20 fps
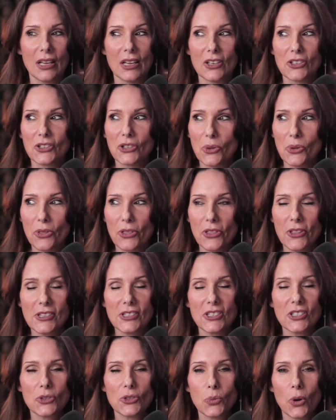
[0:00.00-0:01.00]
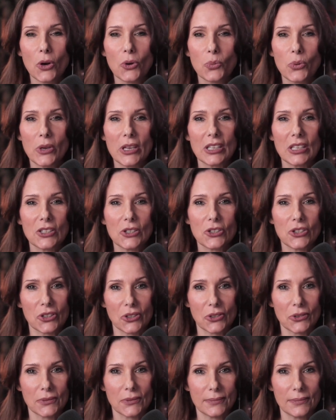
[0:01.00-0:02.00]
So this is what we can
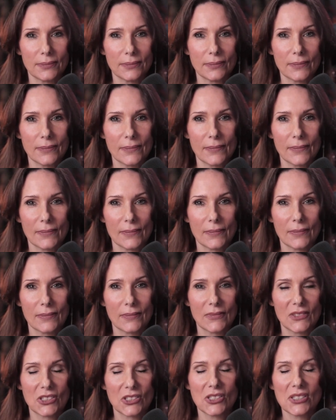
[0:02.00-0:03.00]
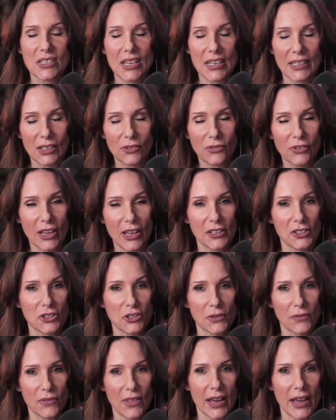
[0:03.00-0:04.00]
do to take advantage
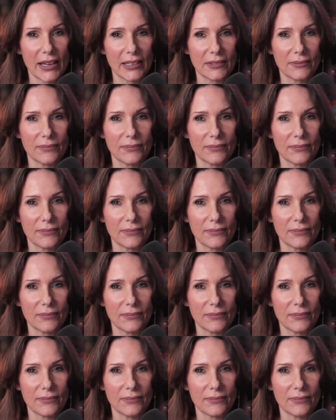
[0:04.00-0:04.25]
of that.